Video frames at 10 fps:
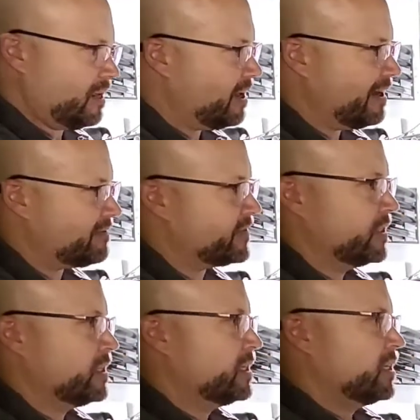off,
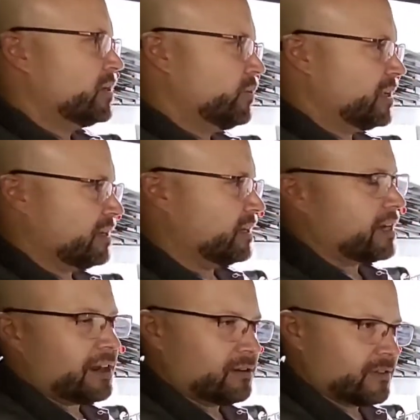we can get
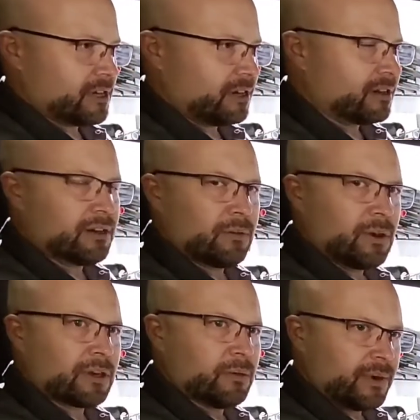out of the car and
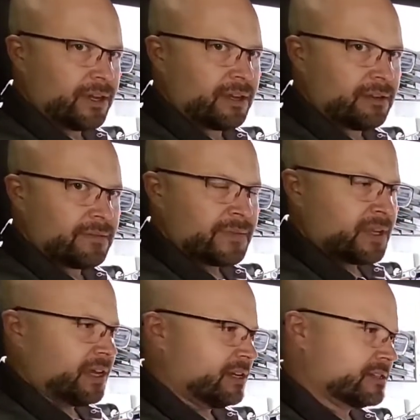walk away,
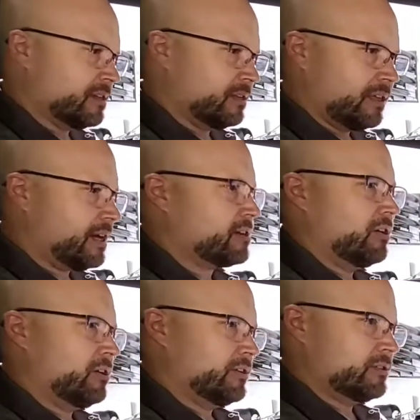and it's going to lock
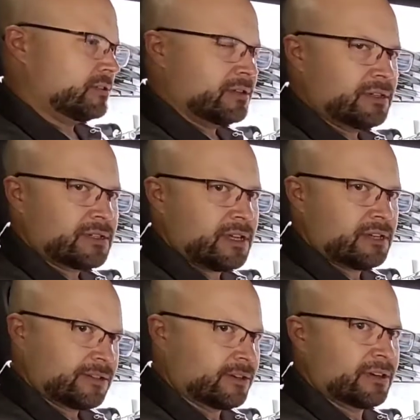all the doors
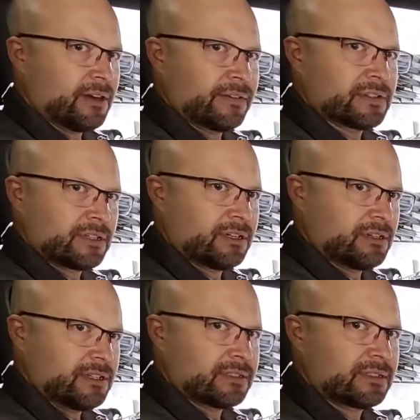and turn on the
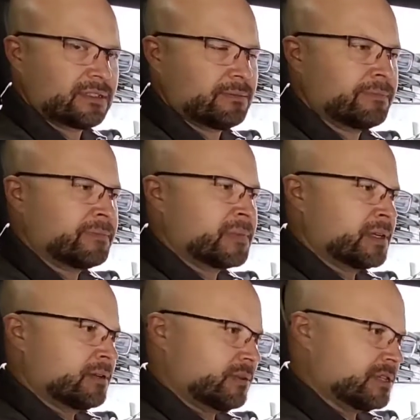security system,
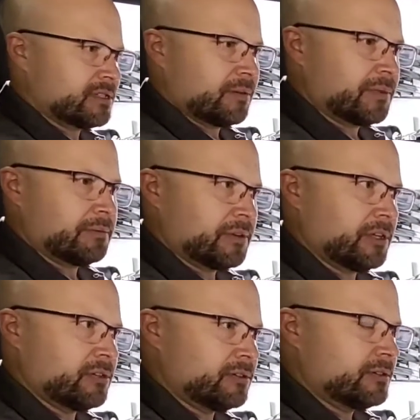which is something
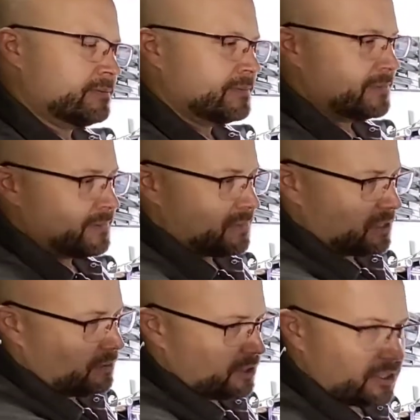pretty cool.
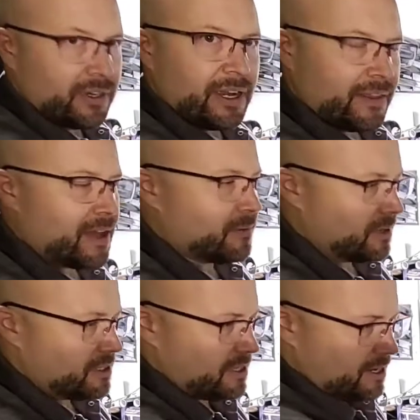So we'll show you how that
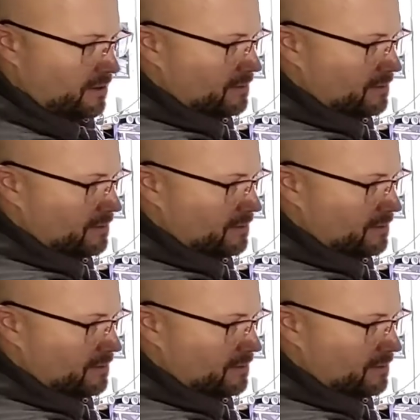works now.